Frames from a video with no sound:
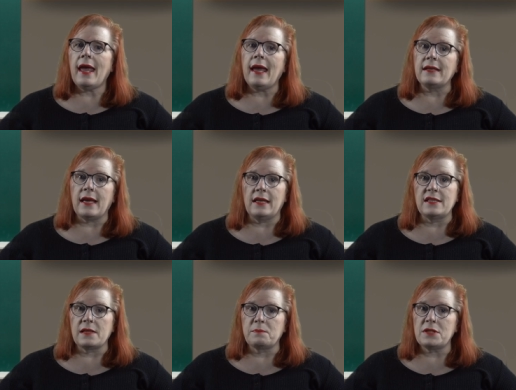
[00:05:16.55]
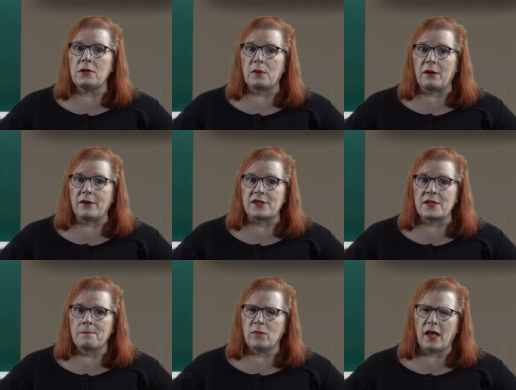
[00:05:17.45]
and any
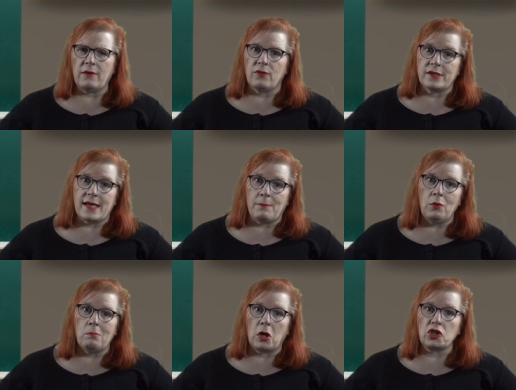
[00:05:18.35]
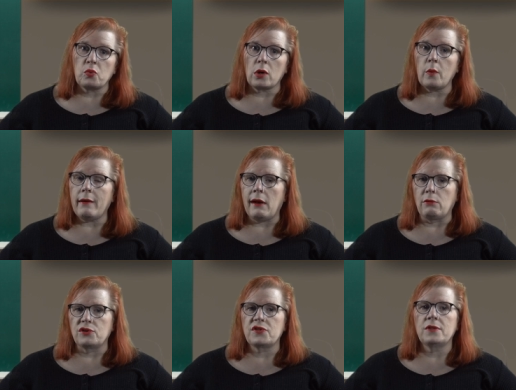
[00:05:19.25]
subsidiaries, like for example, Mark's Work
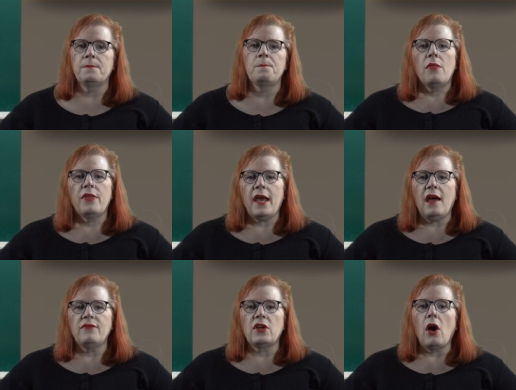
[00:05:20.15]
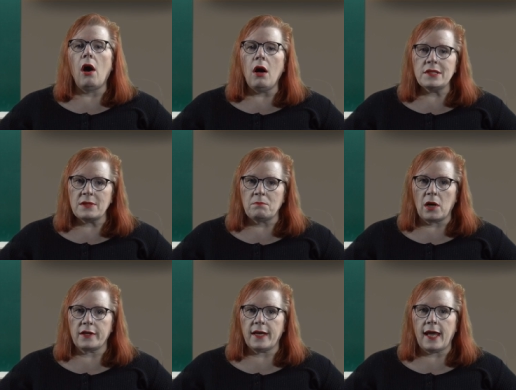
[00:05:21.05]
Warehouse. They have an awesome
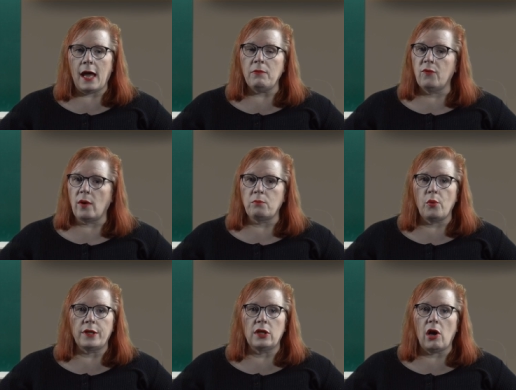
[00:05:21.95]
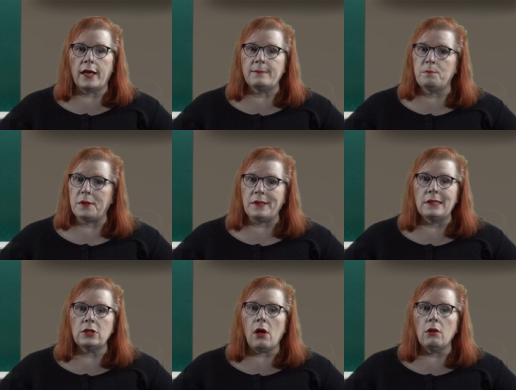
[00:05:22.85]
market cap of $1.9
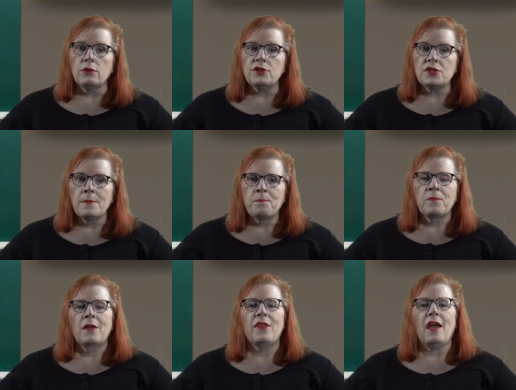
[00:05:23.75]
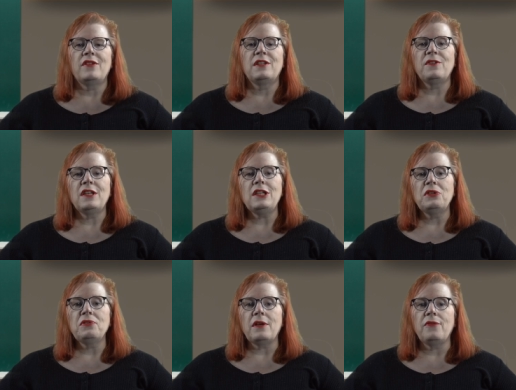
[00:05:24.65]
billion. They have a dividend
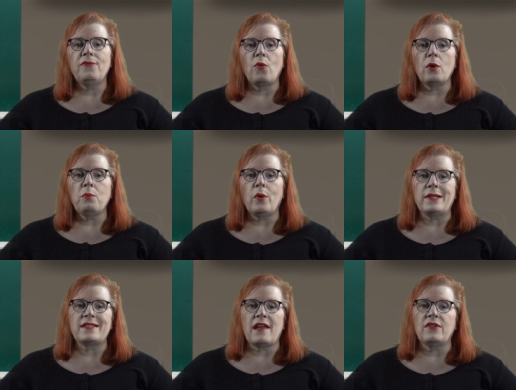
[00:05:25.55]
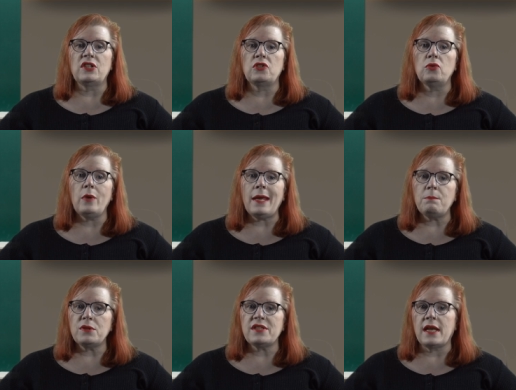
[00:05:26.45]
yield of
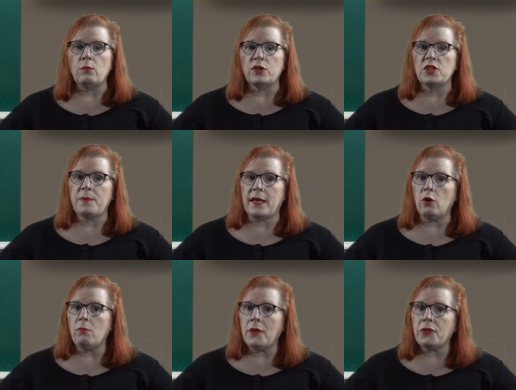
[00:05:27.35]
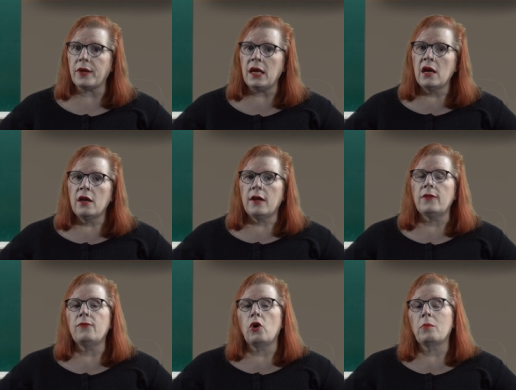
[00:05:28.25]
4.728%, which is paid out monthly in
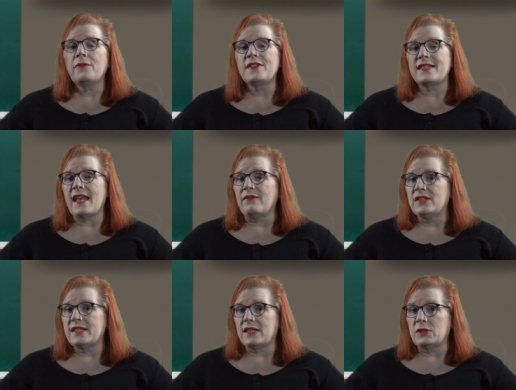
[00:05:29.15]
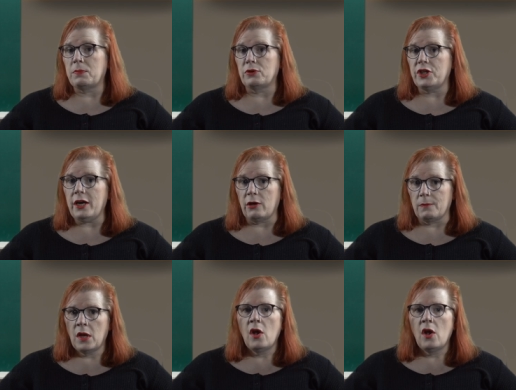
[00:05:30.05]
the form of 7 cents per share.